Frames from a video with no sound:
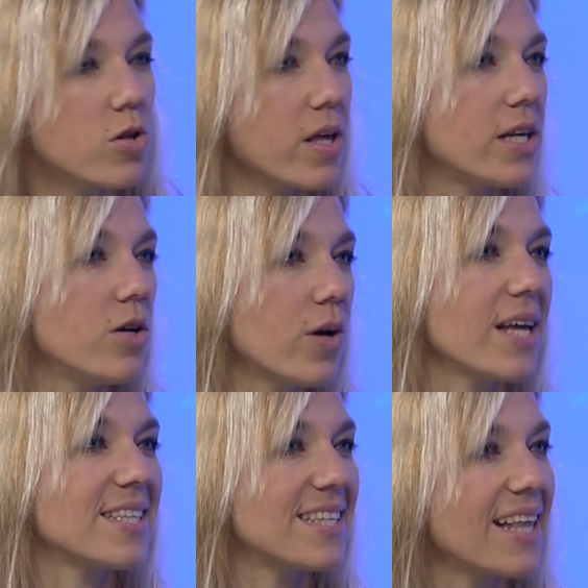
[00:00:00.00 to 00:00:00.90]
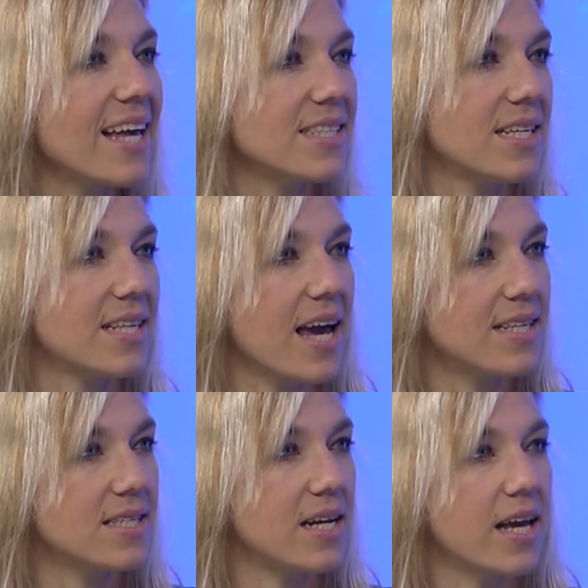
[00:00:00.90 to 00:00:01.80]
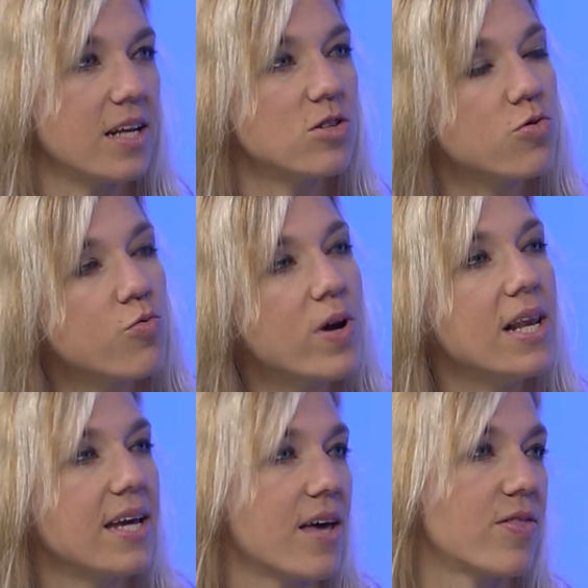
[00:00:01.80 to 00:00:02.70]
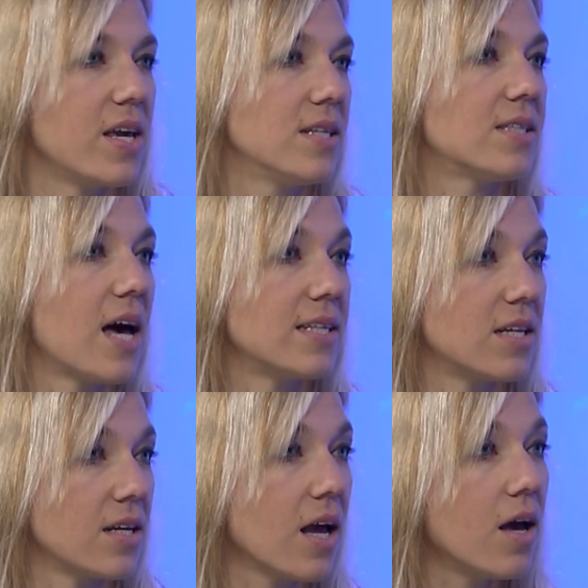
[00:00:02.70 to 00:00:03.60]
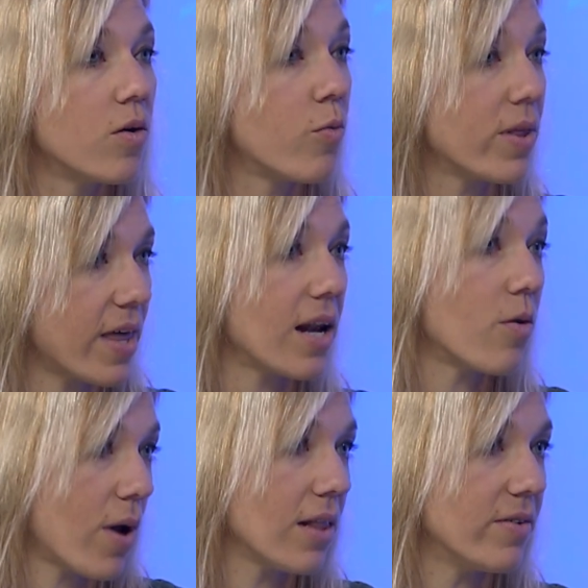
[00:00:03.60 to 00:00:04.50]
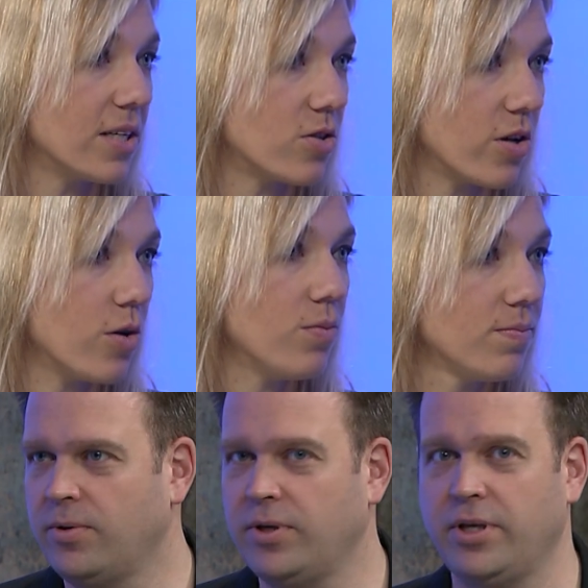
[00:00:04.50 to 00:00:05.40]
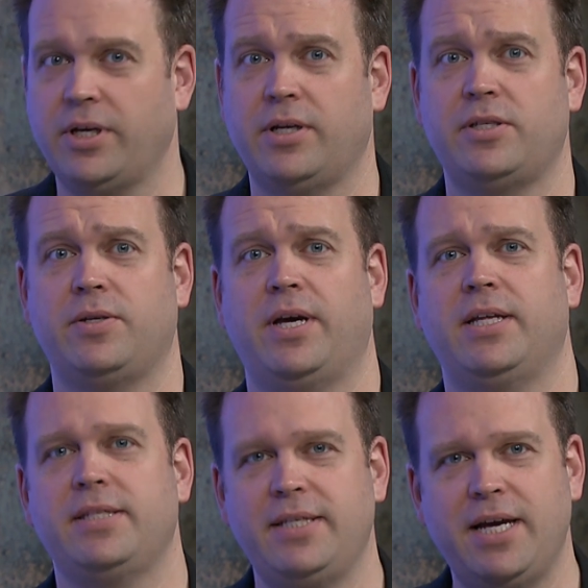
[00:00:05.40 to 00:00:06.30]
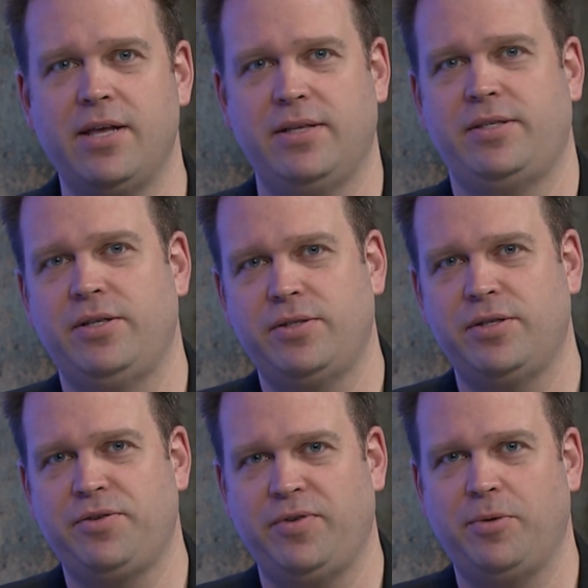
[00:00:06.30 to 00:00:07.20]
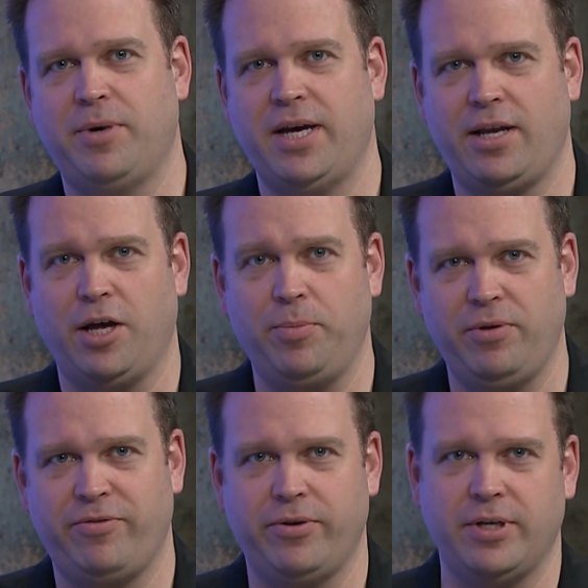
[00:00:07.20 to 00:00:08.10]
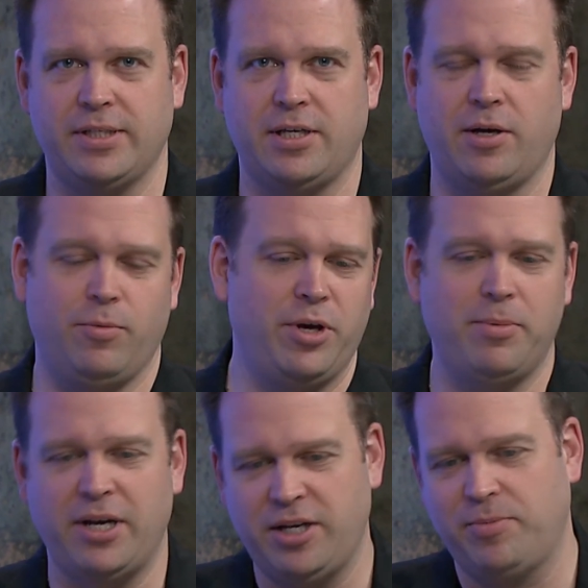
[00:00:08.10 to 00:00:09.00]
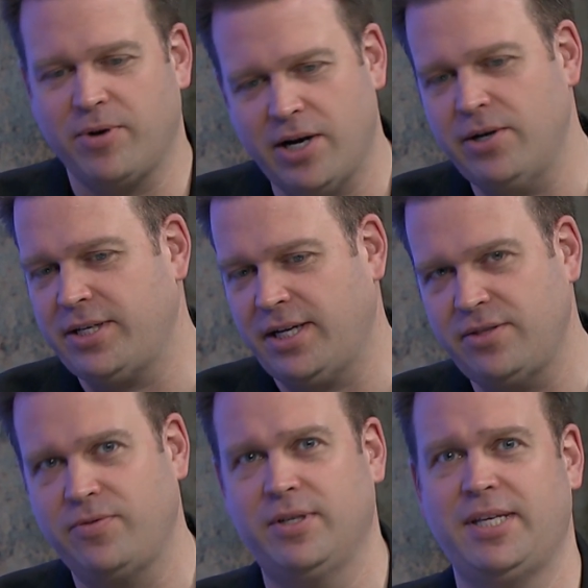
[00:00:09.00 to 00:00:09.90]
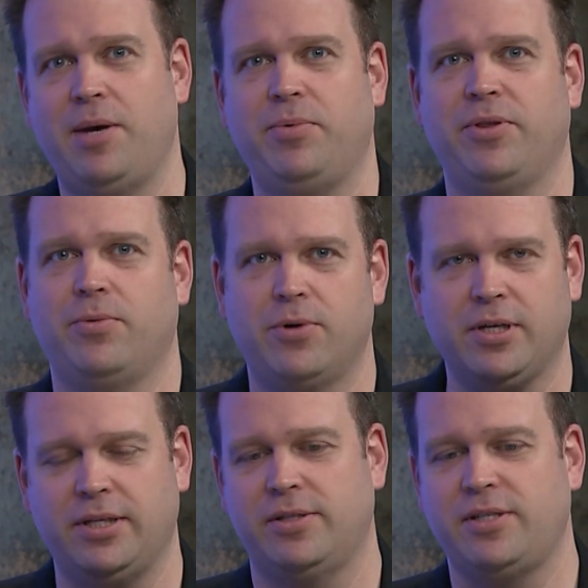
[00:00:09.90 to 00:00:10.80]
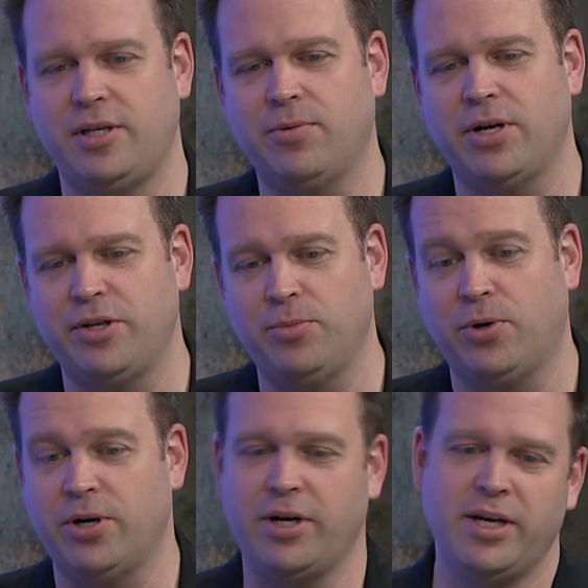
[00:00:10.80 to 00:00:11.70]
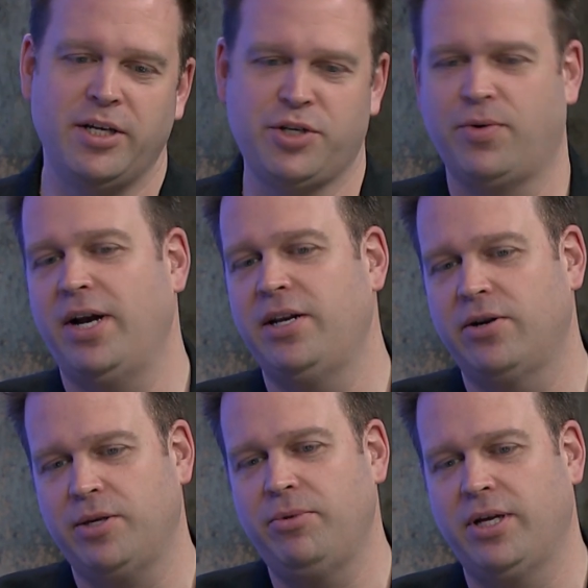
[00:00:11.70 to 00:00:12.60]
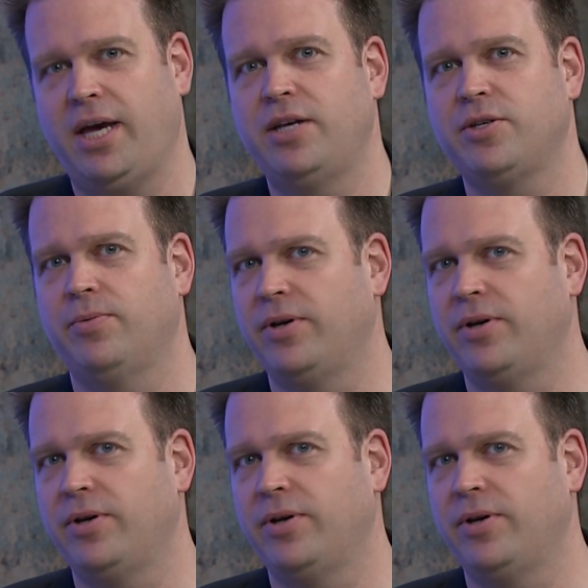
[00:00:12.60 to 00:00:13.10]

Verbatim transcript: so that you can slice and dice the data to really get the insights and, that are relevant to you. Really good. So I can see how this usage view might help you focus on what you might need to prioritize, for example, the workloads that you want to do more training or communication